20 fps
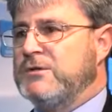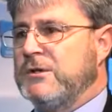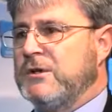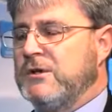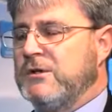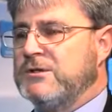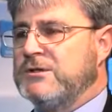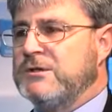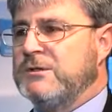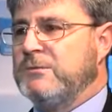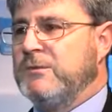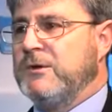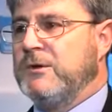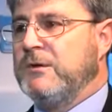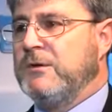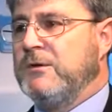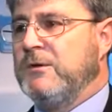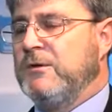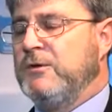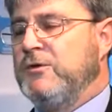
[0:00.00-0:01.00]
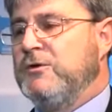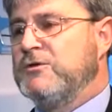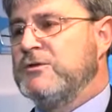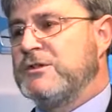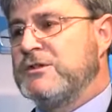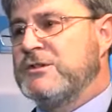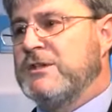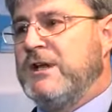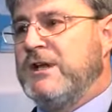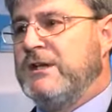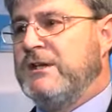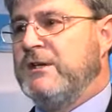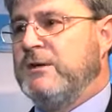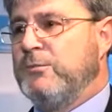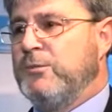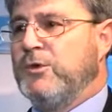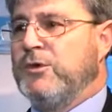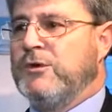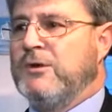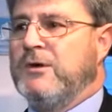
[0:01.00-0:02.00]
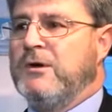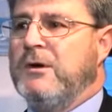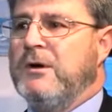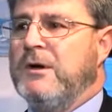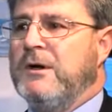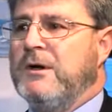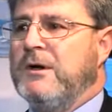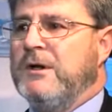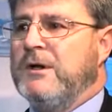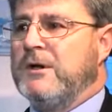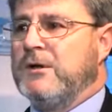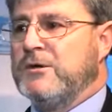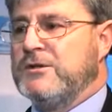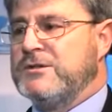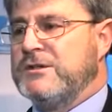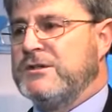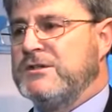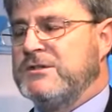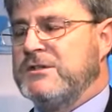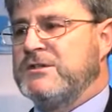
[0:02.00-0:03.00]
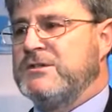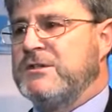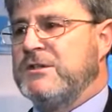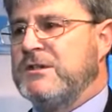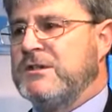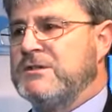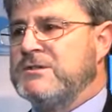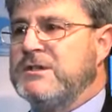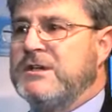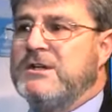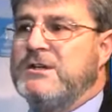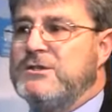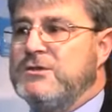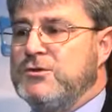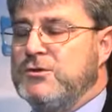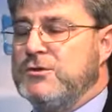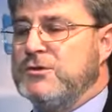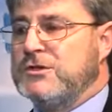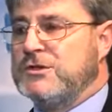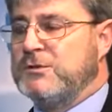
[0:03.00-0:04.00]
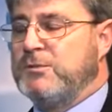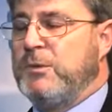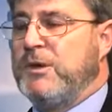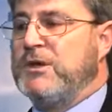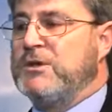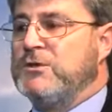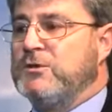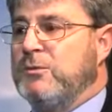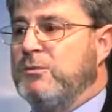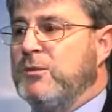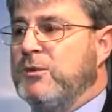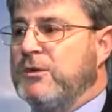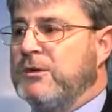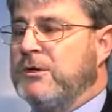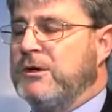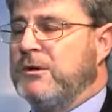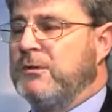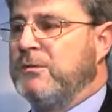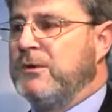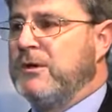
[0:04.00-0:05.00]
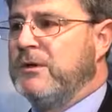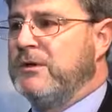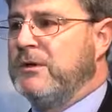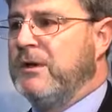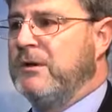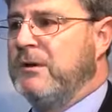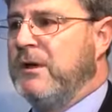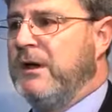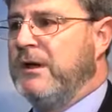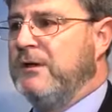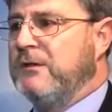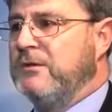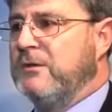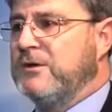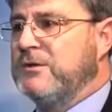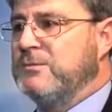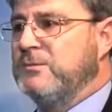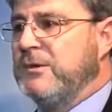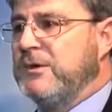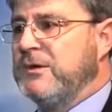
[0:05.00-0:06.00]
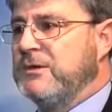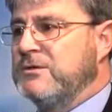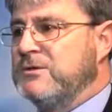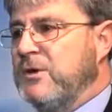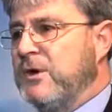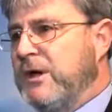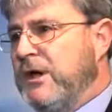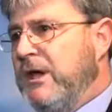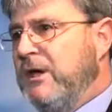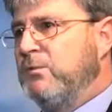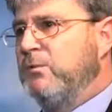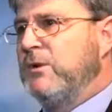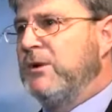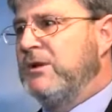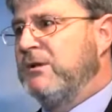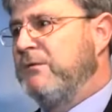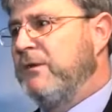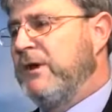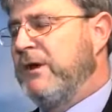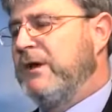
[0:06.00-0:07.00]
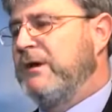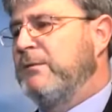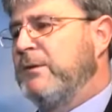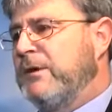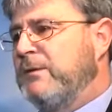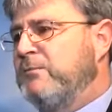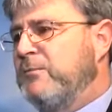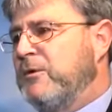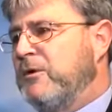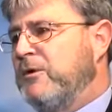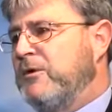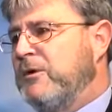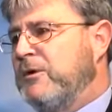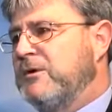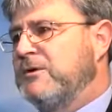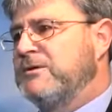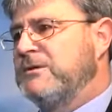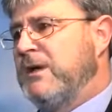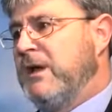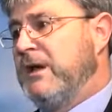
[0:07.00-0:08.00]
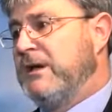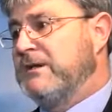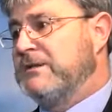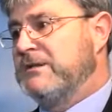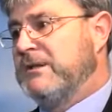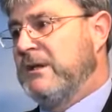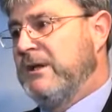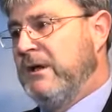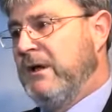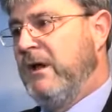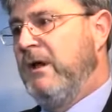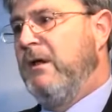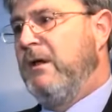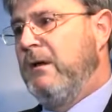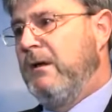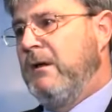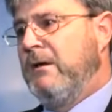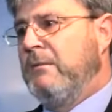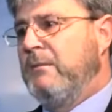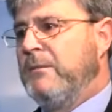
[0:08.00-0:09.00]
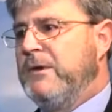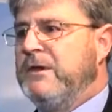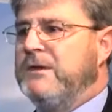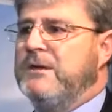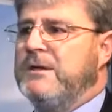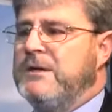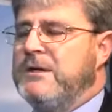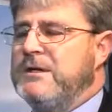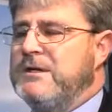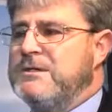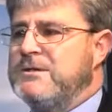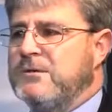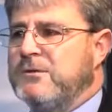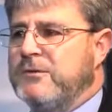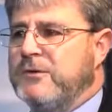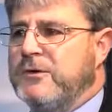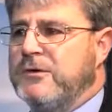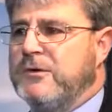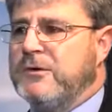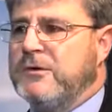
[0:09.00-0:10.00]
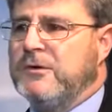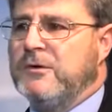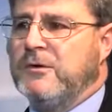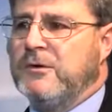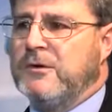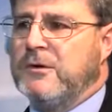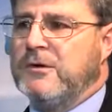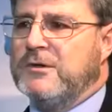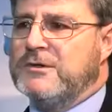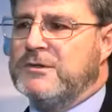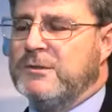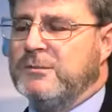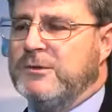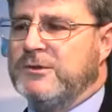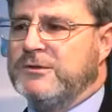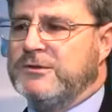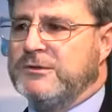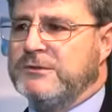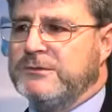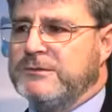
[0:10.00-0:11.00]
the customer to use a standard motor, because existing designs use a special motor with high thrust bearing. So again, we're developing products to actually meet the needs of our customers.